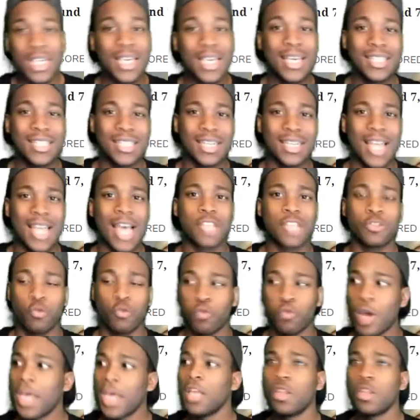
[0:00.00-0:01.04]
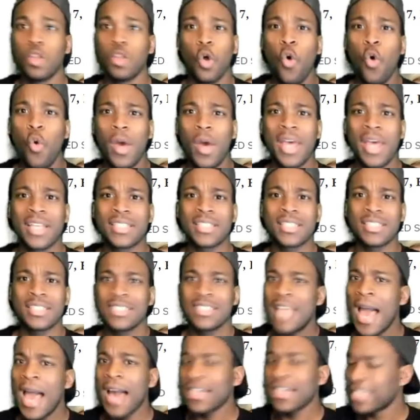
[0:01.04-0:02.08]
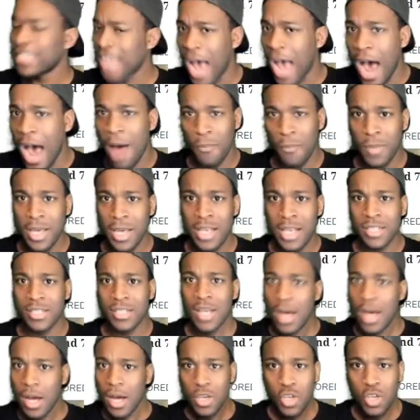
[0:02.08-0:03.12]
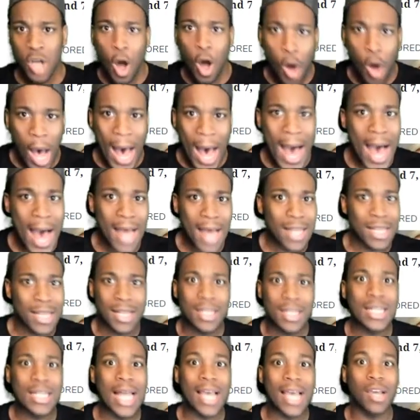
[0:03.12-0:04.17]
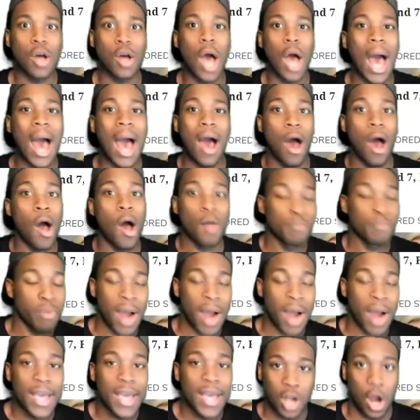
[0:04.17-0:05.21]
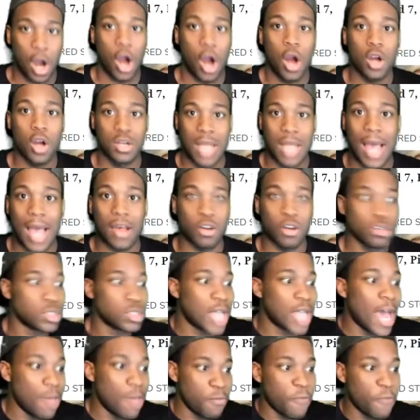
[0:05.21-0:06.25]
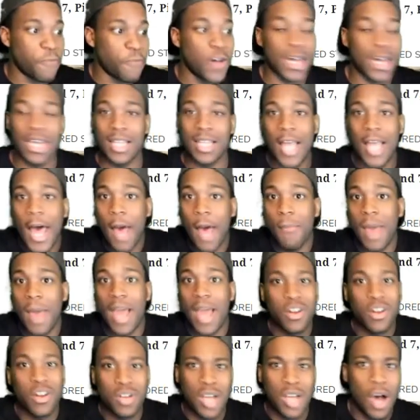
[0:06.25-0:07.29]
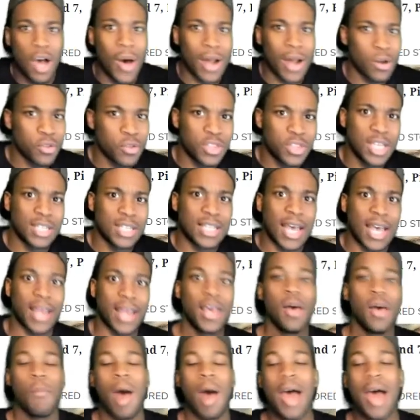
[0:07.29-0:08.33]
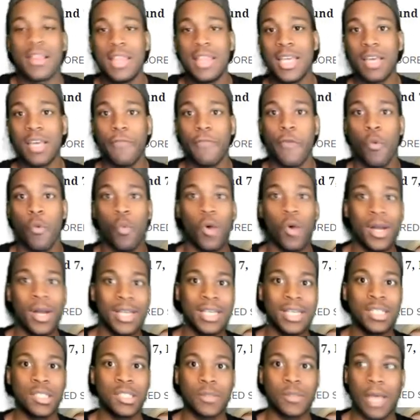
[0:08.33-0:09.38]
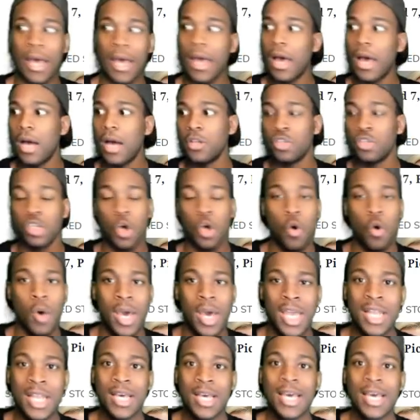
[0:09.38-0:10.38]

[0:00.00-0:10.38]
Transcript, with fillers: he's the next Ray Lewis, Zach Thomas, you know, I, like Brian Urlacher type linebacker. No, I don't think that. But I think for what he's doing,